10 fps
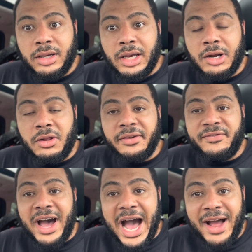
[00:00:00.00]
And only
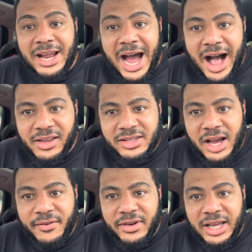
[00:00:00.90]
five dollars
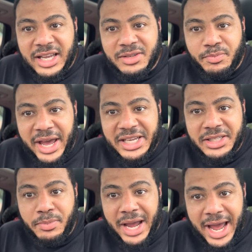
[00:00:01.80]
of it is base
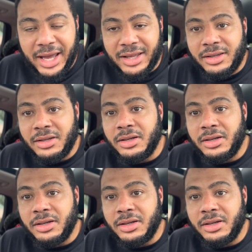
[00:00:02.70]
pay.